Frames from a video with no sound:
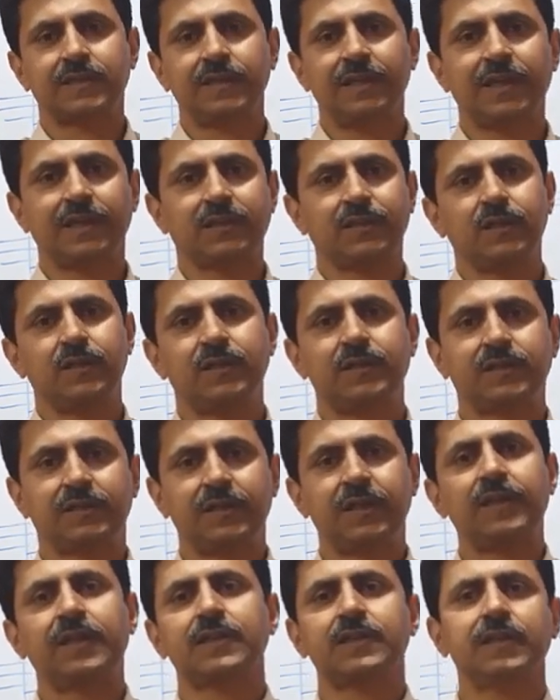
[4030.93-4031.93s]
lectures
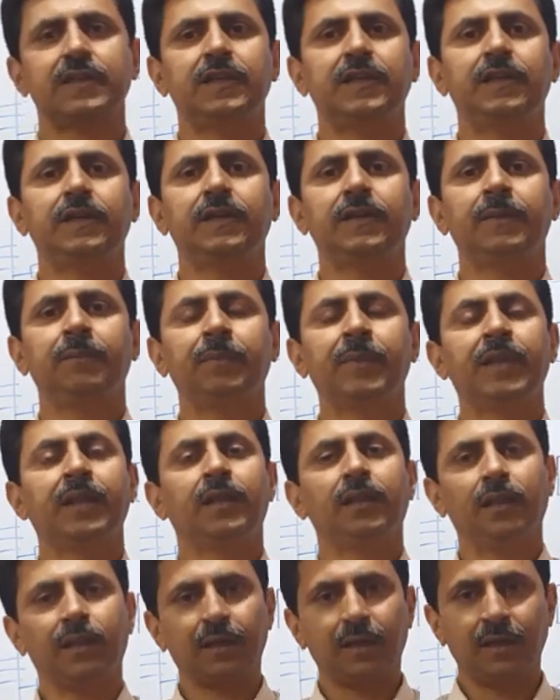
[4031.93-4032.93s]
seriously,
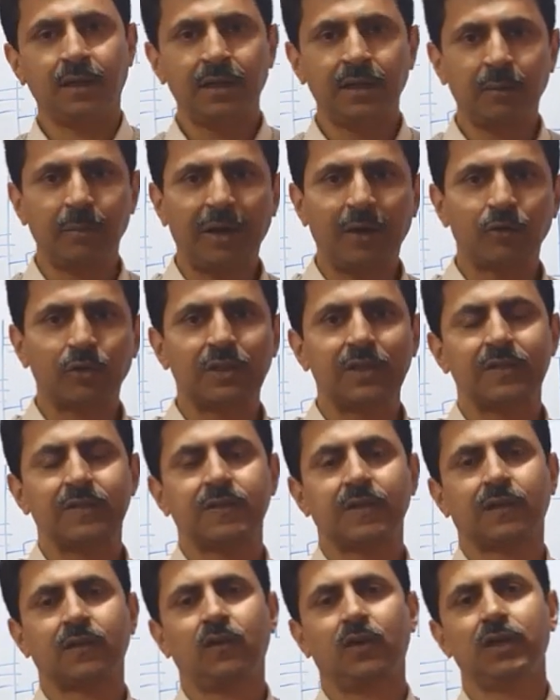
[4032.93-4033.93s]
learn about this
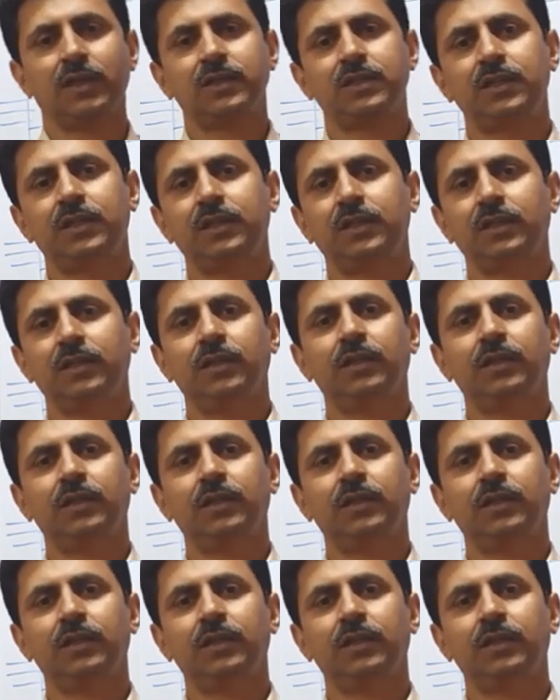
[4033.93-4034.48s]
technology,